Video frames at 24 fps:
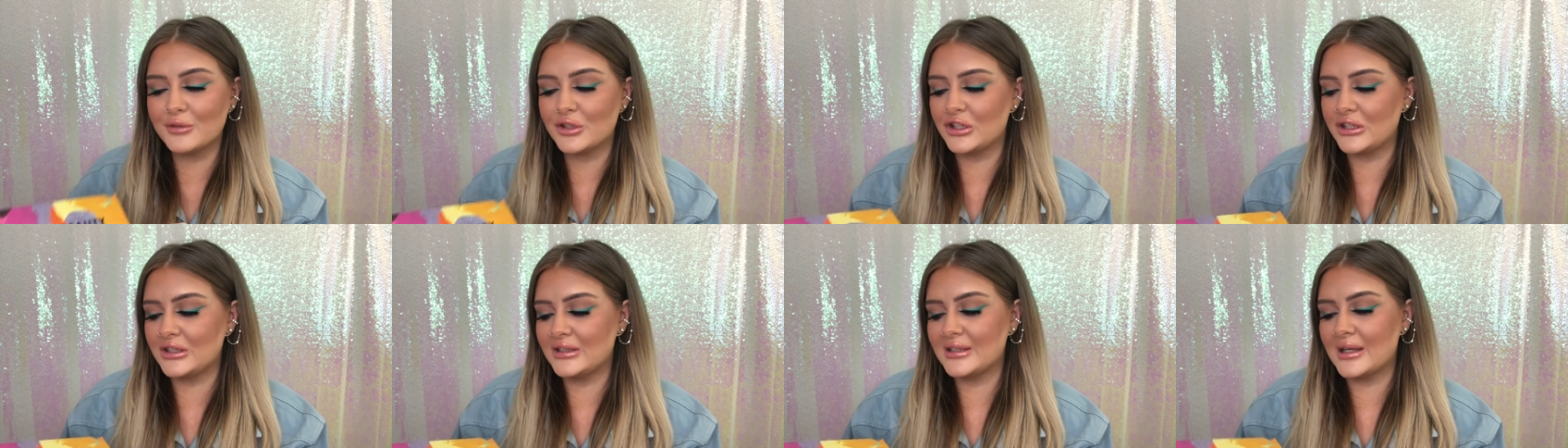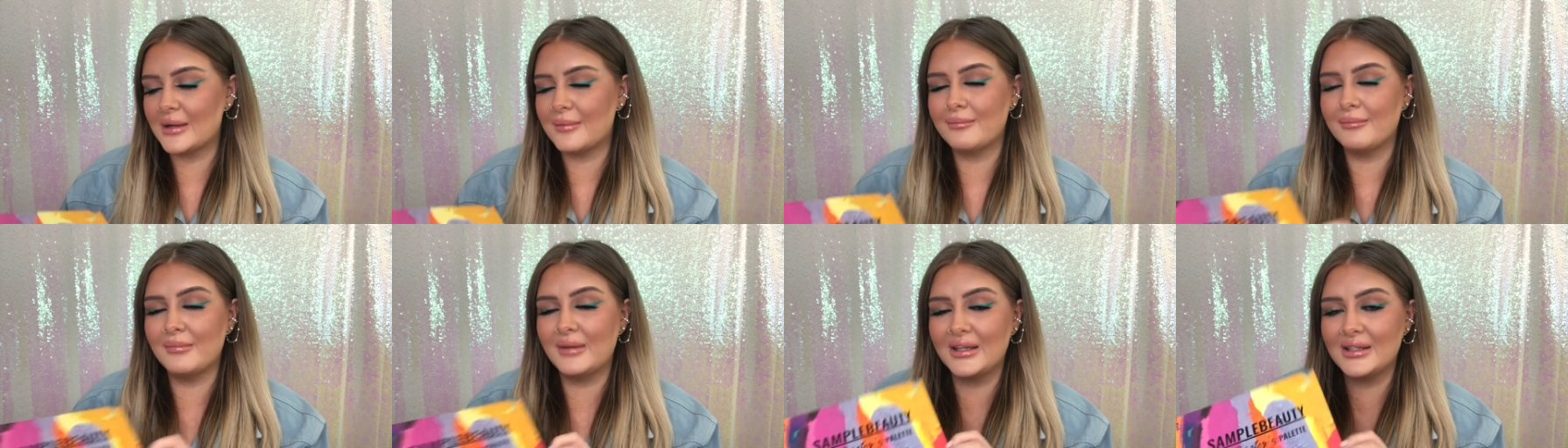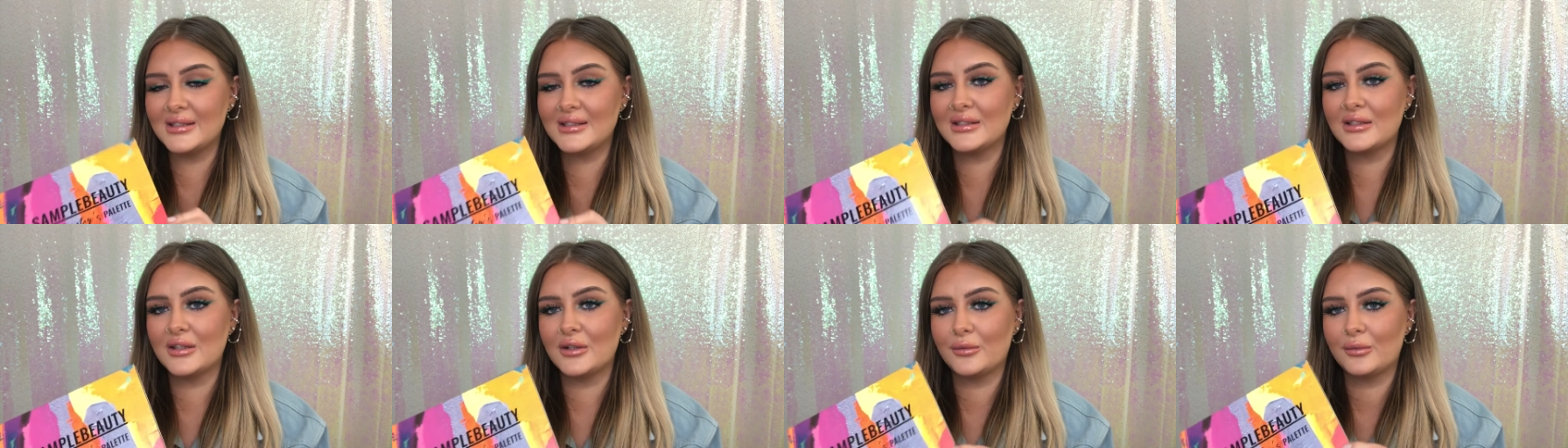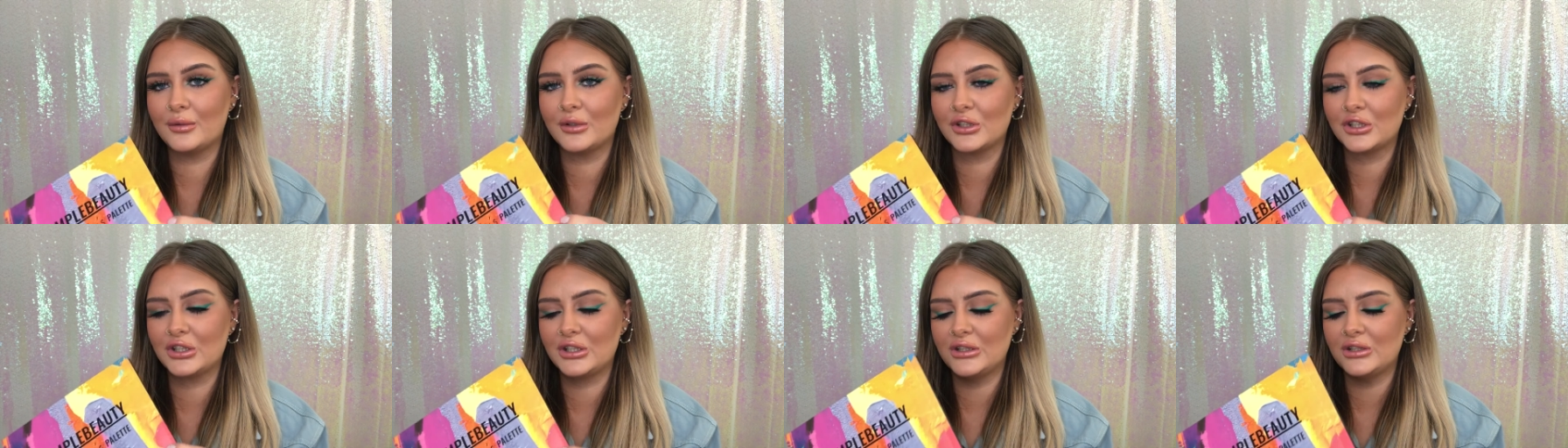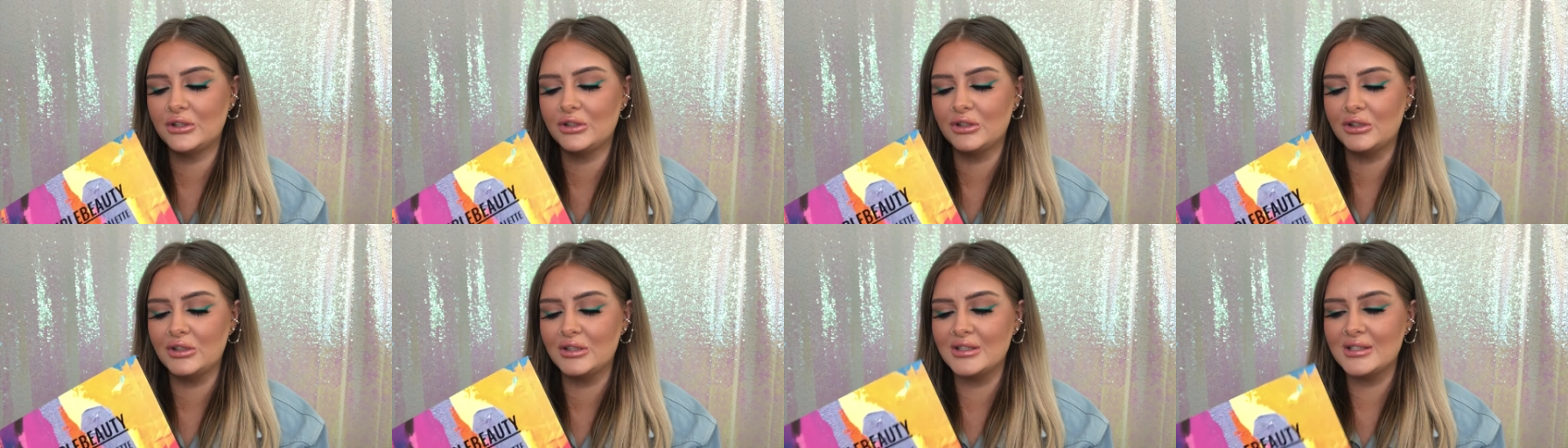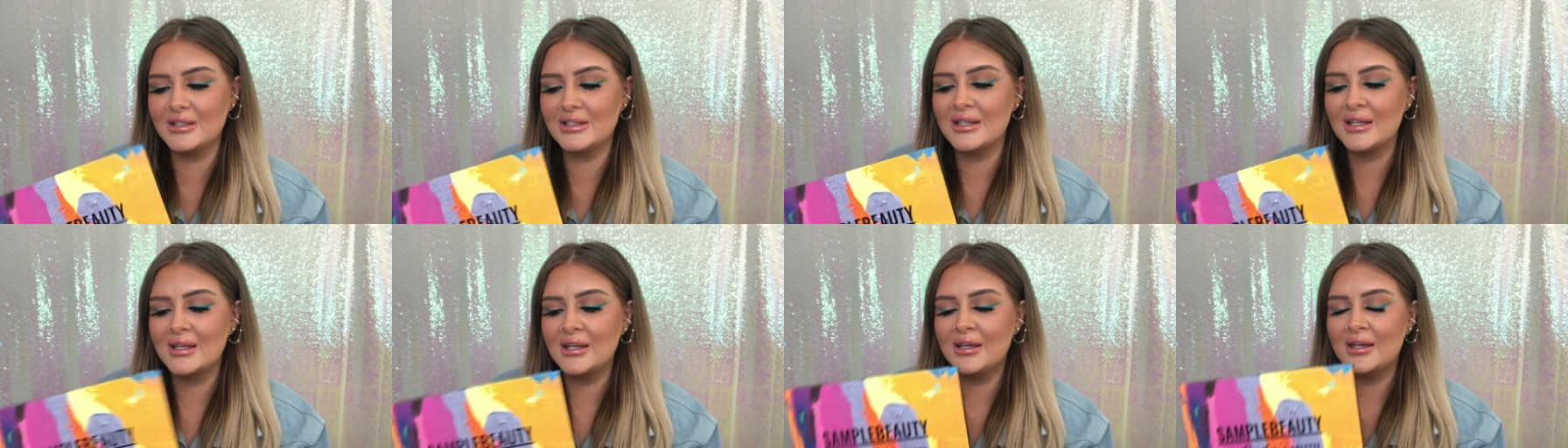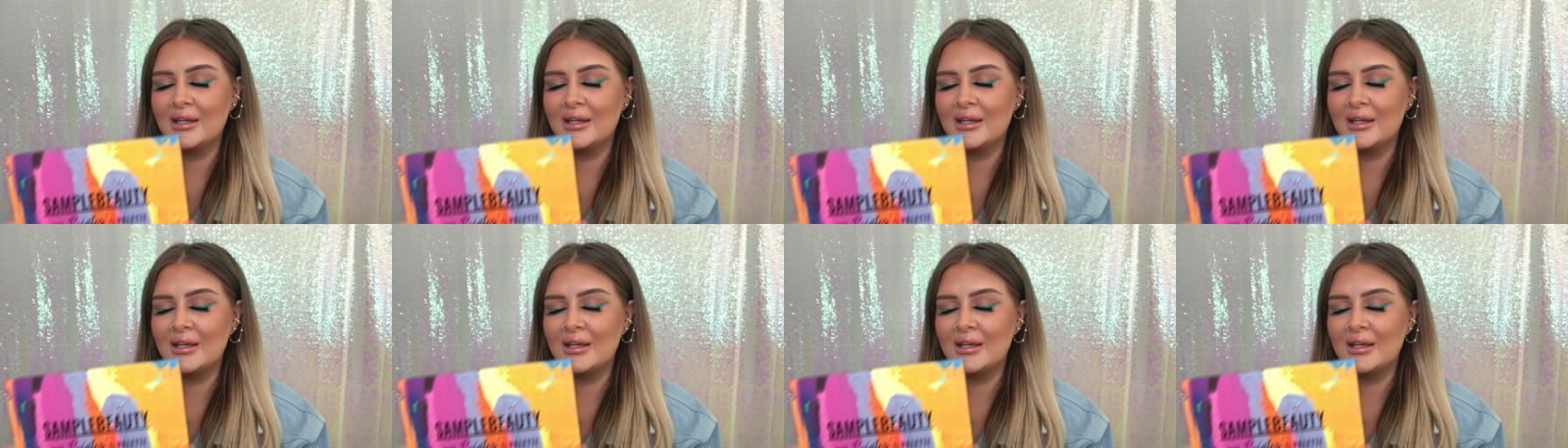She's amazing at what she does.